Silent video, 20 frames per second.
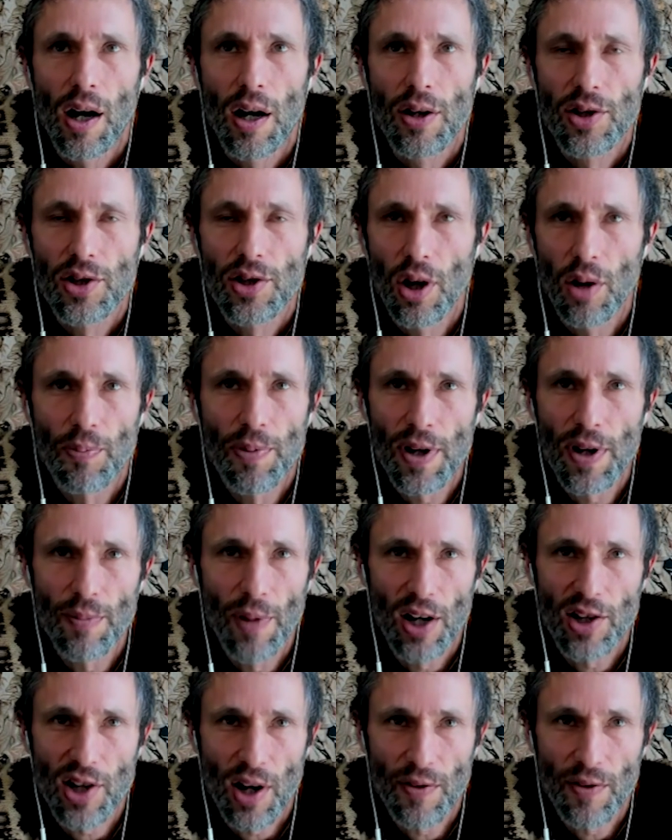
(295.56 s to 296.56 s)
So, pretty
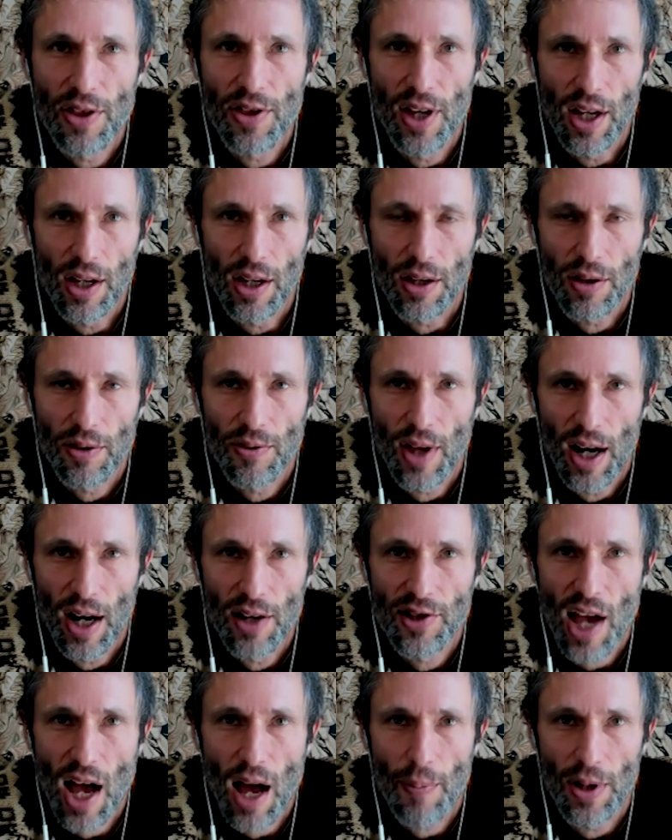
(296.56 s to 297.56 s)
much everything that
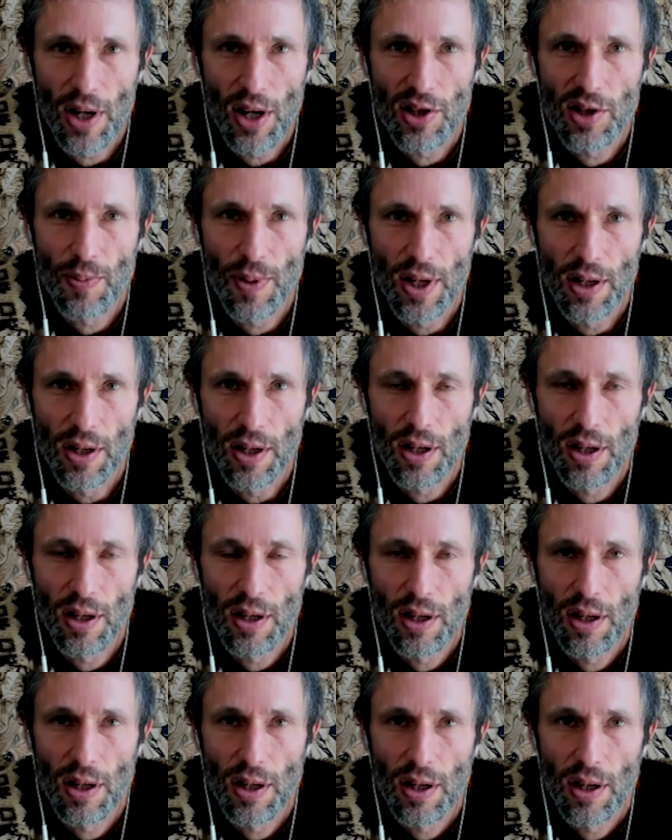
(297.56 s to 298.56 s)
has happened has been,
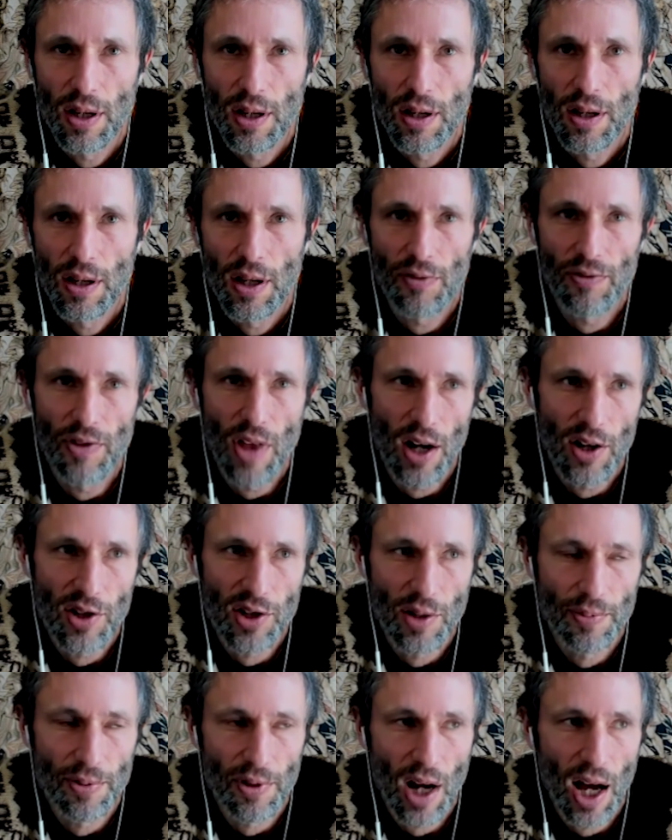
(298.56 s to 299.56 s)
if not a
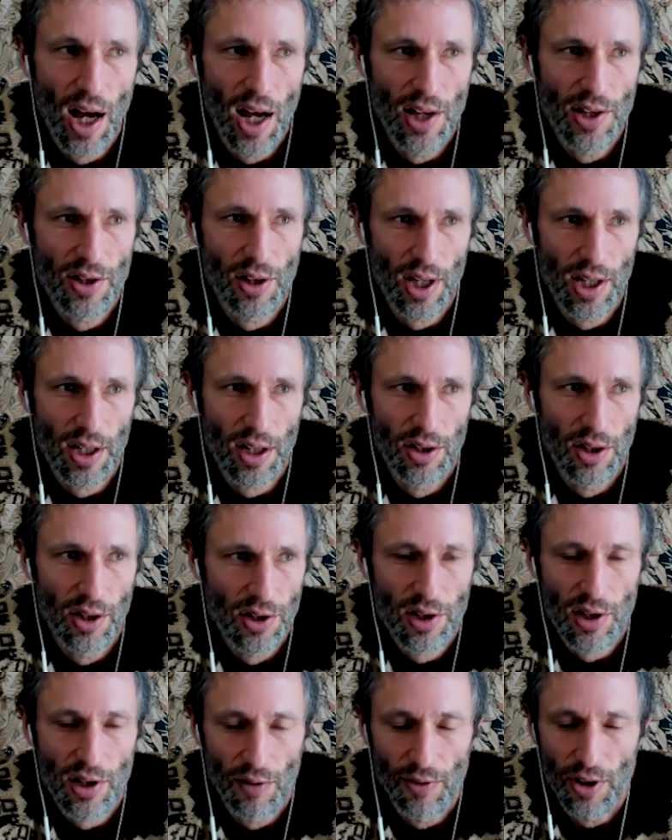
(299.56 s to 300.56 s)
surprise, like a
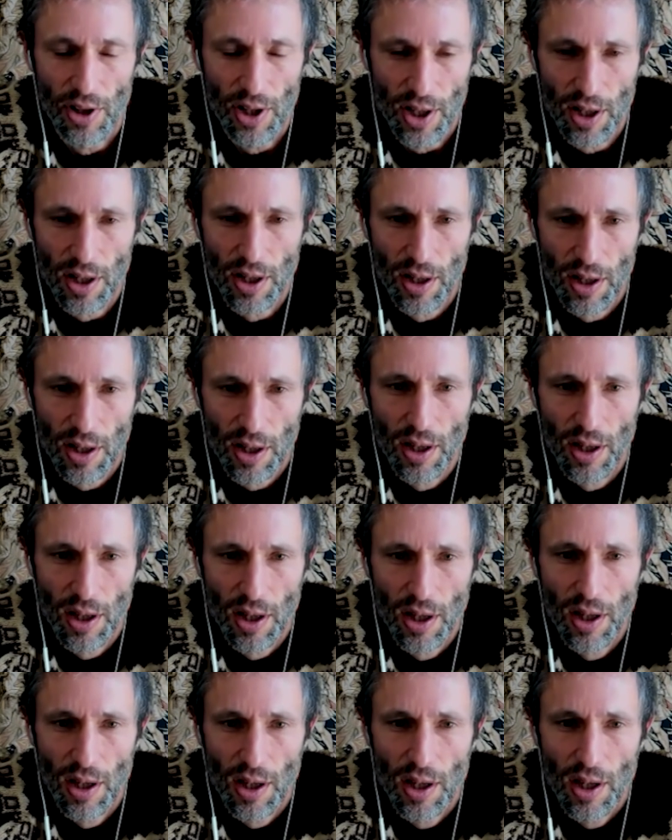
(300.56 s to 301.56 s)
discovery.
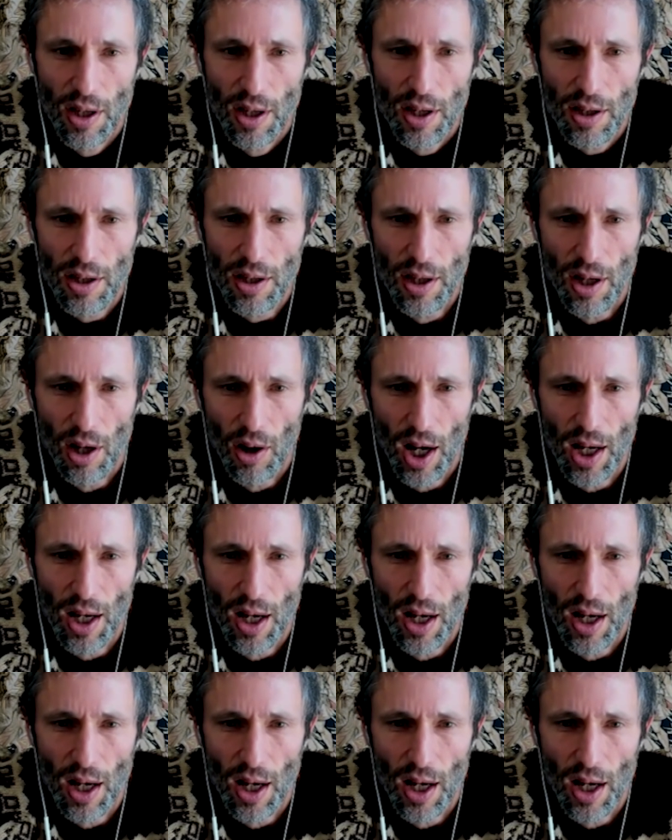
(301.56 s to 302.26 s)
You know, I,